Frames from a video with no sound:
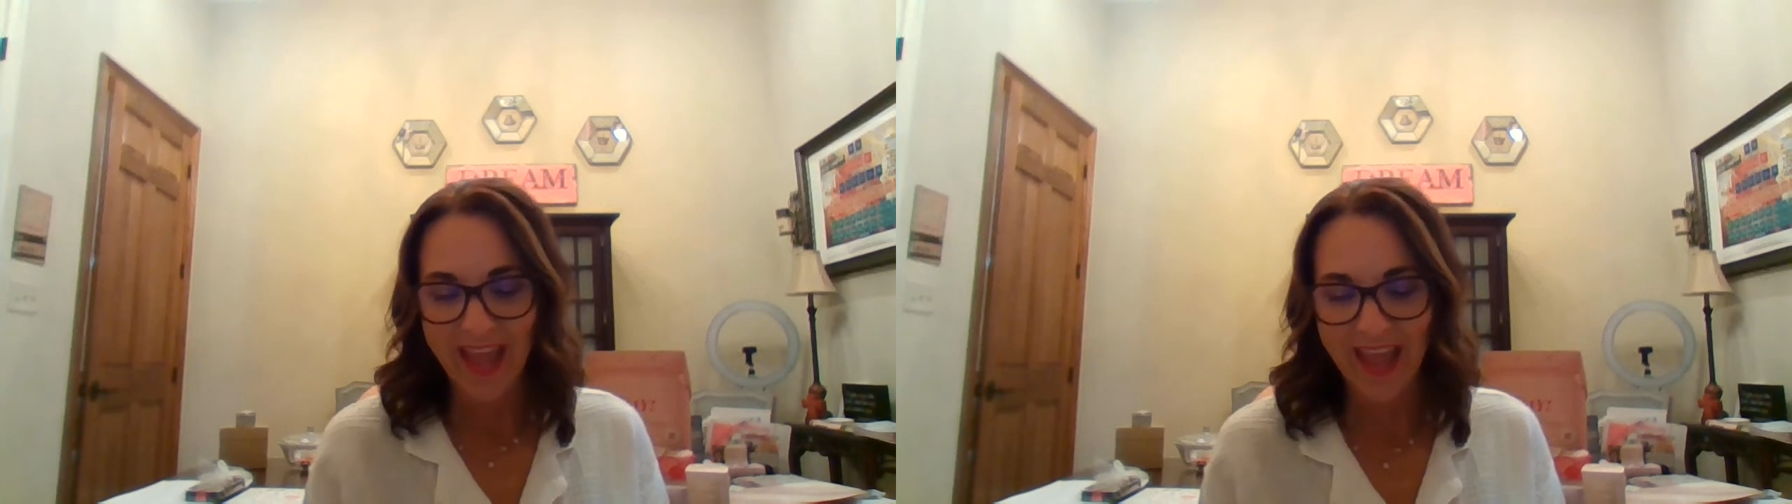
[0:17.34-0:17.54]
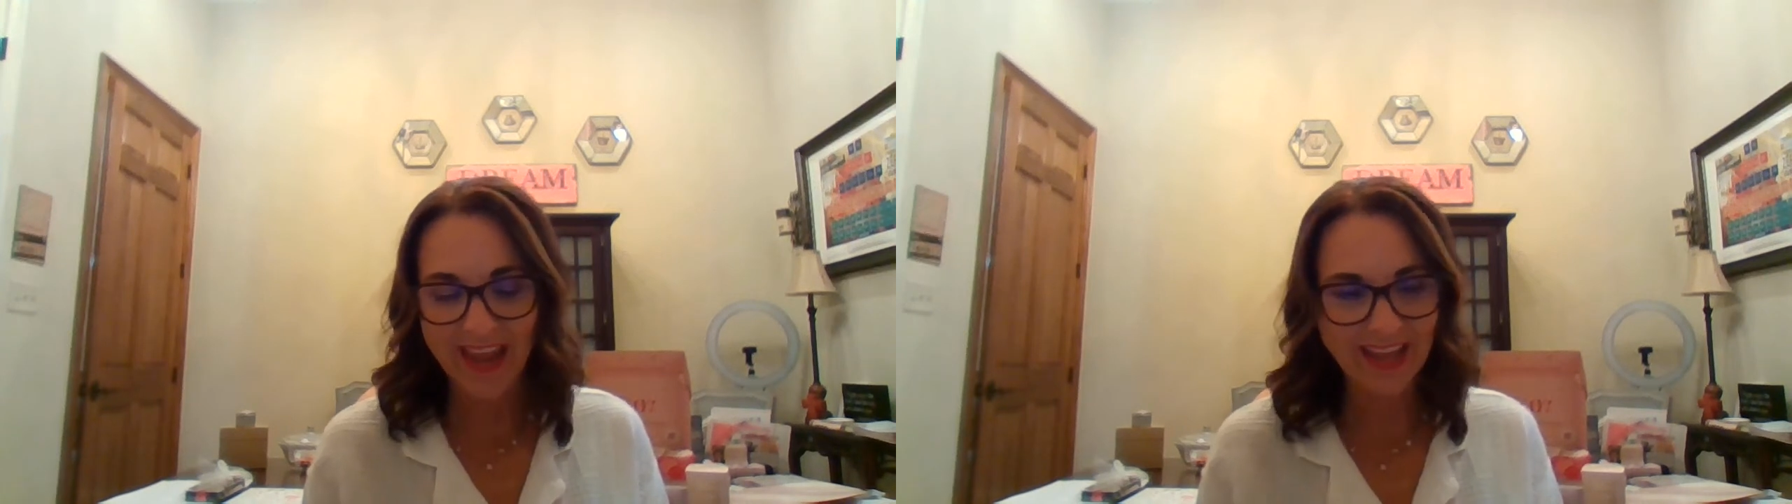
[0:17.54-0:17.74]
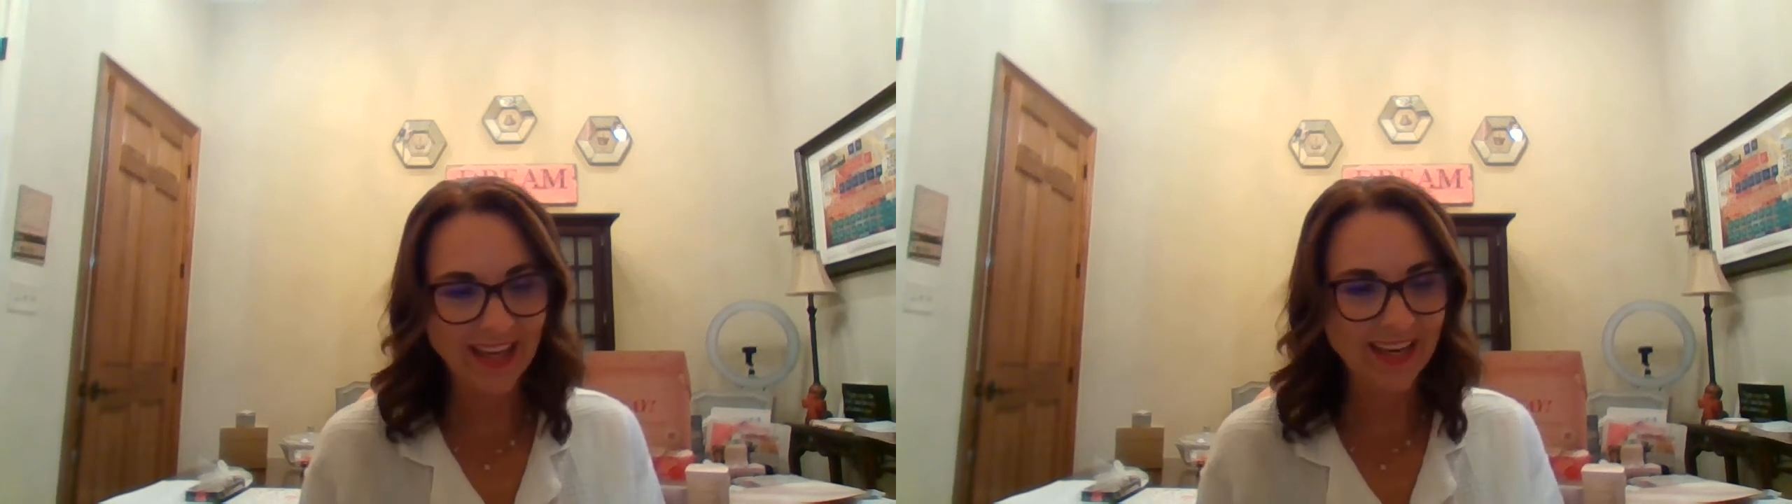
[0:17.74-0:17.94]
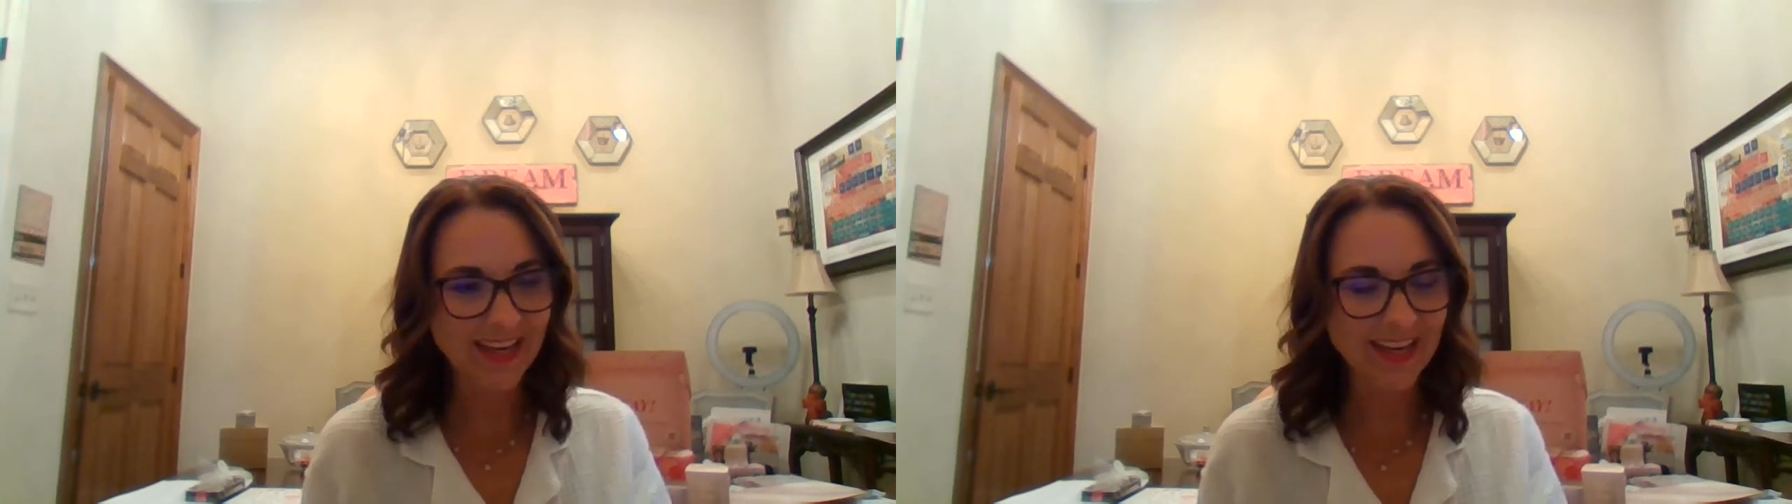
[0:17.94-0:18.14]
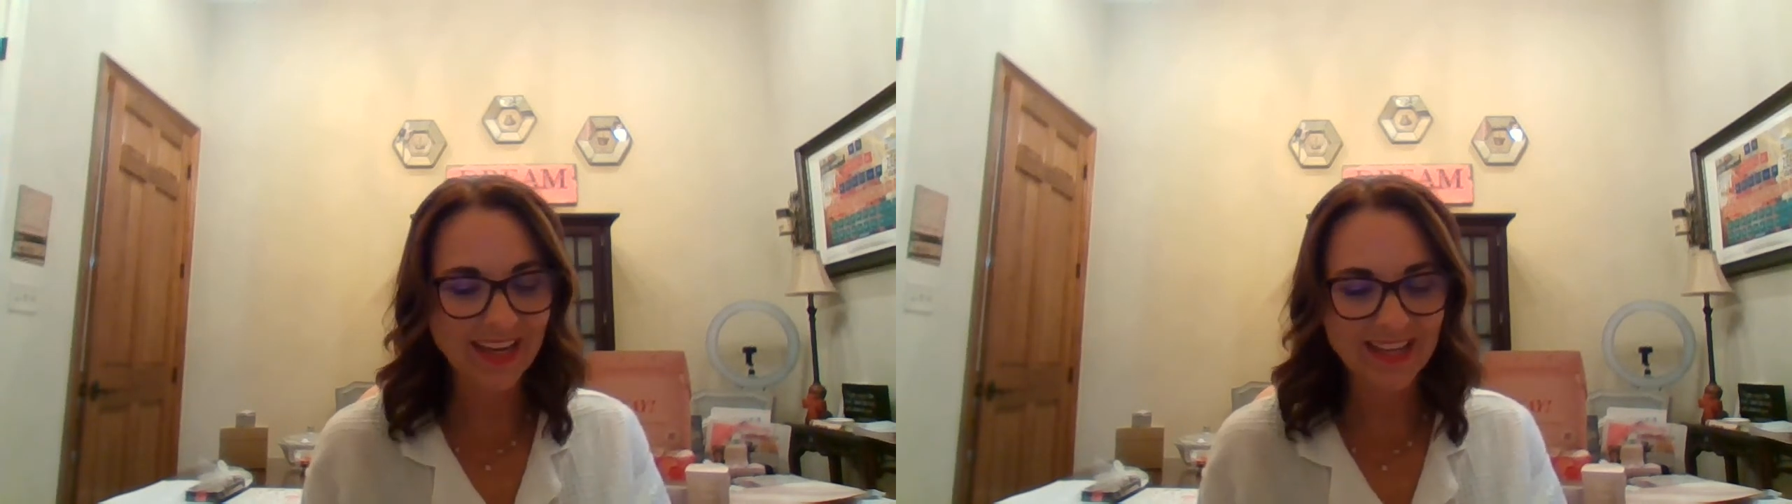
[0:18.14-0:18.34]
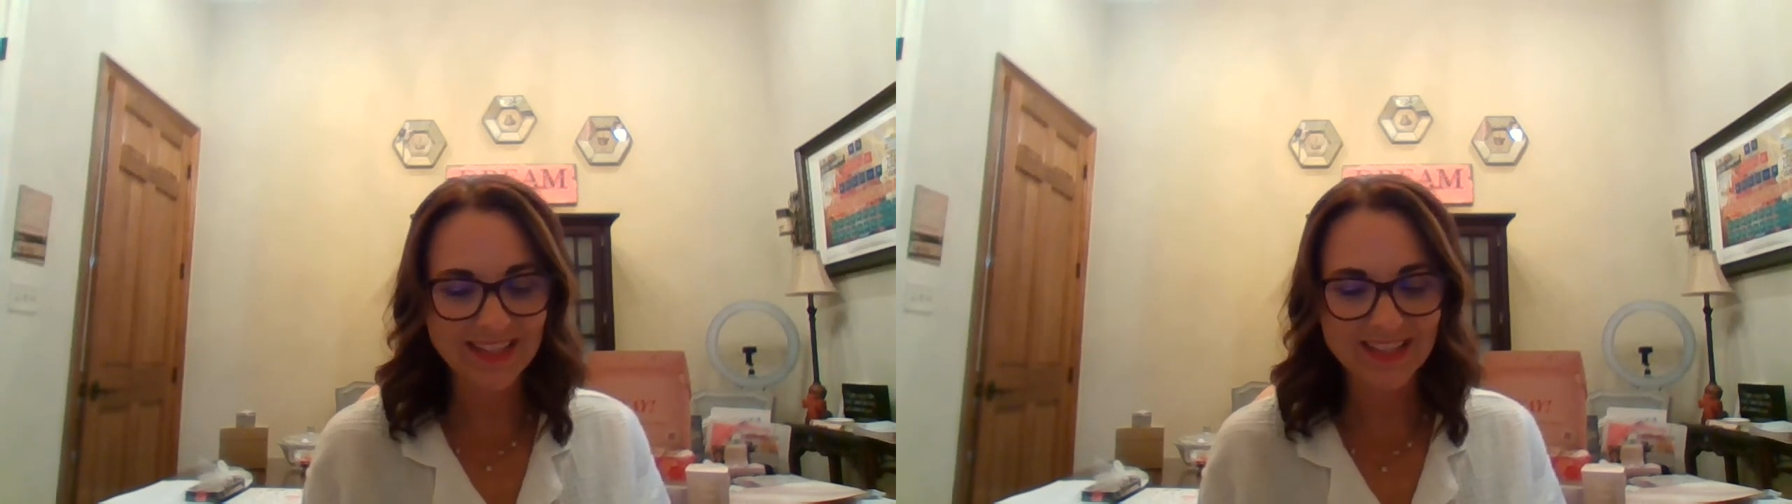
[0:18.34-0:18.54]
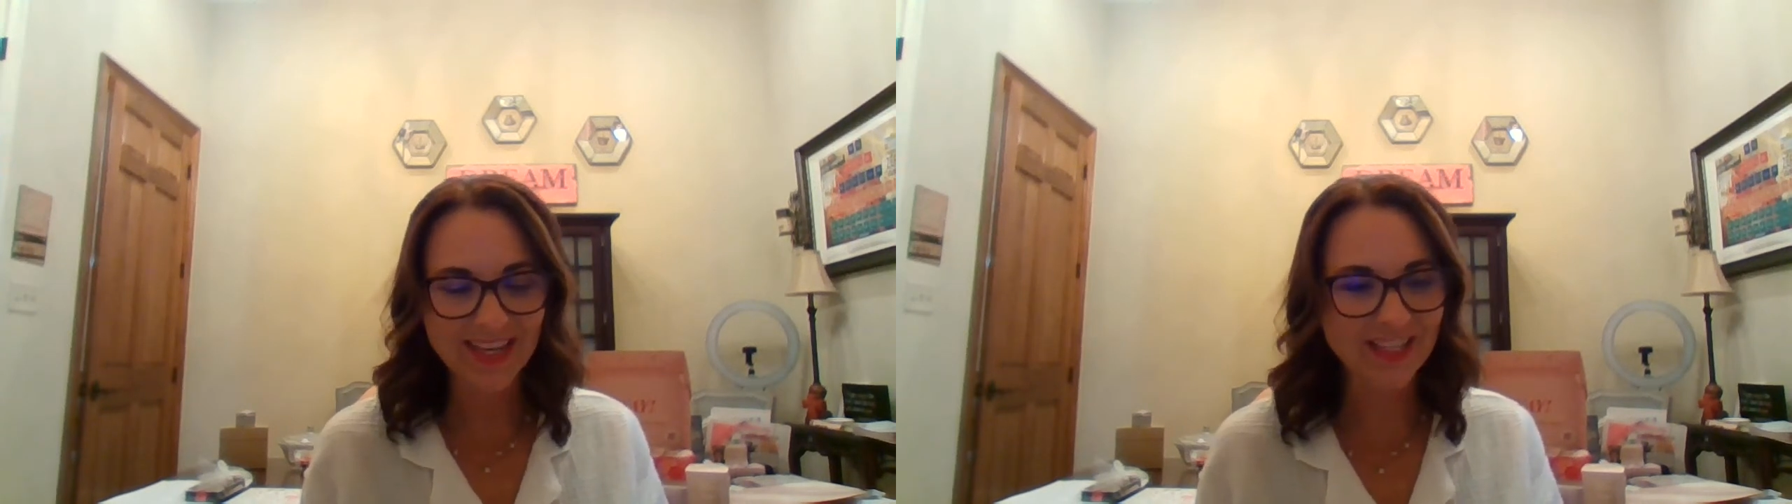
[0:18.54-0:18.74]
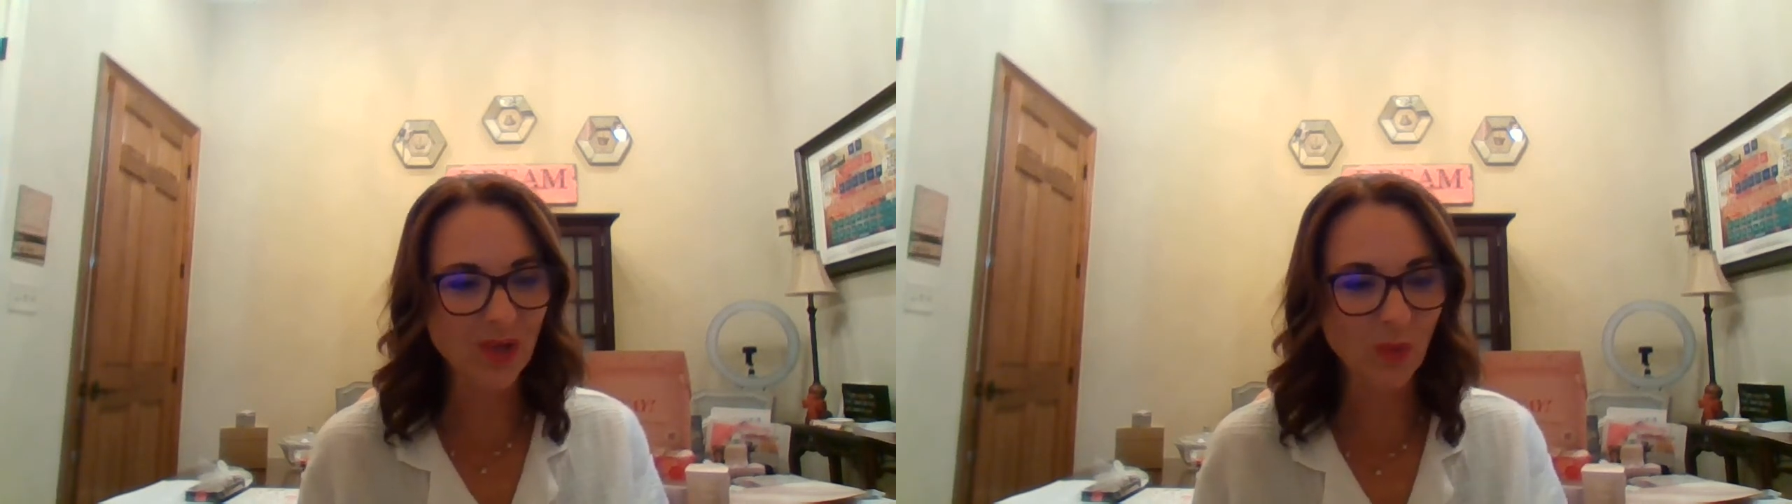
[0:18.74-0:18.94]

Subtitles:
And it's